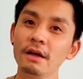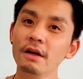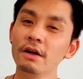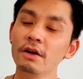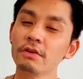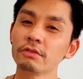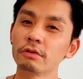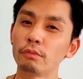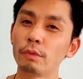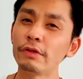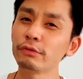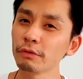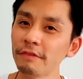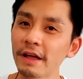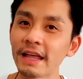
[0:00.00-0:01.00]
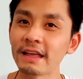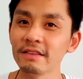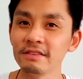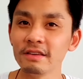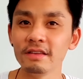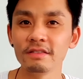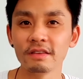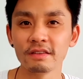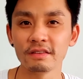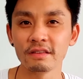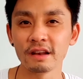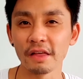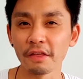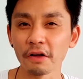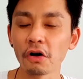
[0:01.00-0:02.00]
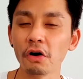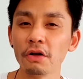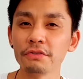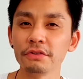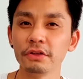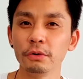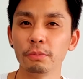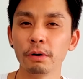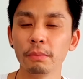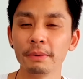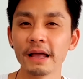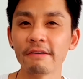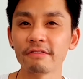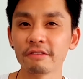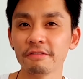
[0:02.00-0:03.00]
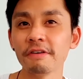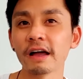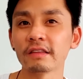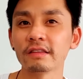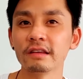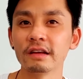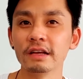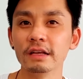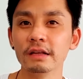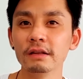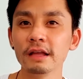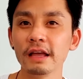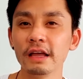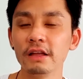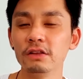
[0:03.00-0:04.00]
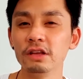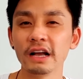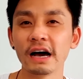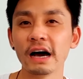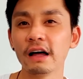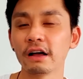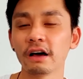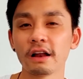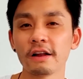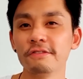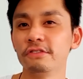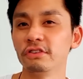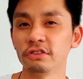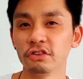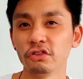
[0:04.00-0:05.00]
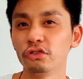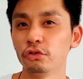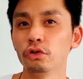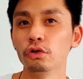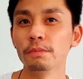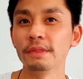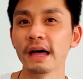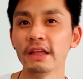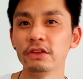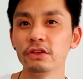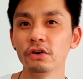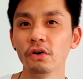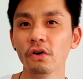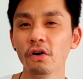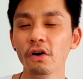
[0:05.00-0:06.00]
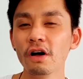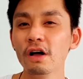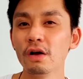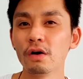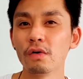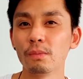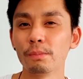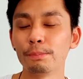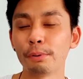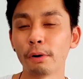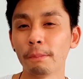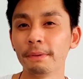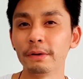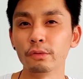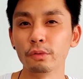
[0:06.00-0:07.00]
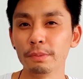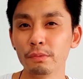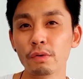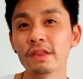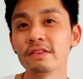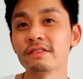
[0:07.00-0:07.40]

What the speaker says: So rental vacancies is another cost that you'll probably have to factor in, and you can't kind of just assume that your property will be rented